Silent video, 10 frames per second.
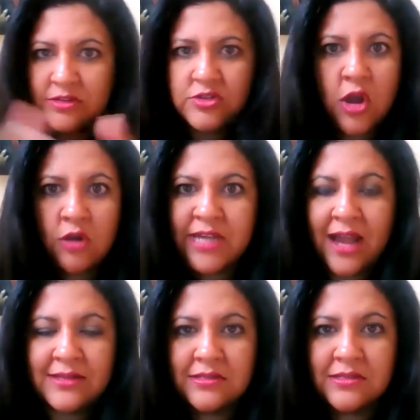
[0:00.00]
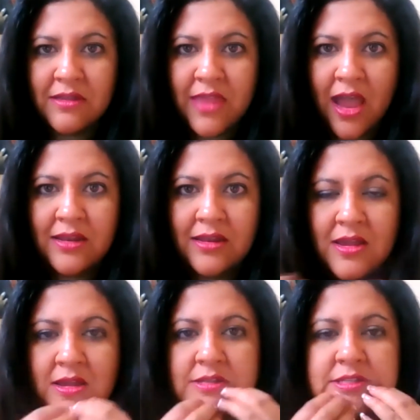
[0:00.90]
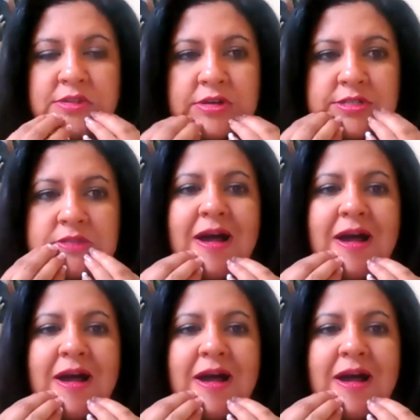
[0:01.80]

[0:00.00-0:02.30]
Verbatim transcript: no taxes on that so there's